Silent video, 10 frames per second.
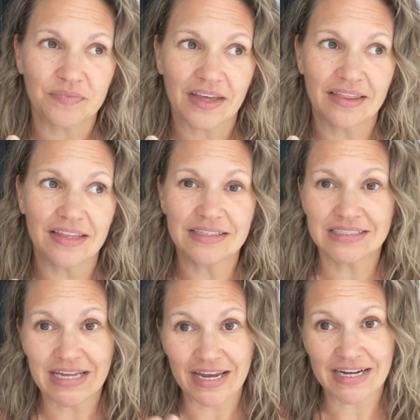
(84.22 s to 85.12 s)
This
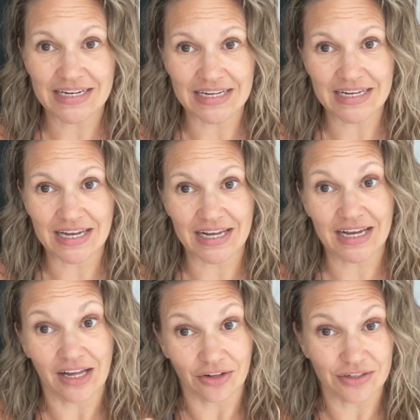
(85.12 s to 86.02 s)
technique and
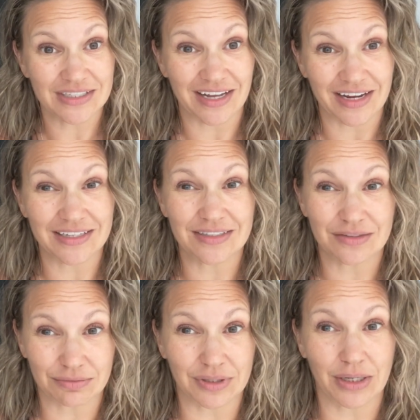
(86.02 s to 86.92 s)
color science is
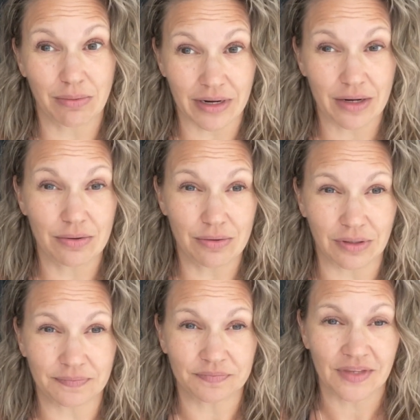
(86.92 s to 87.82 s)
really quite cool.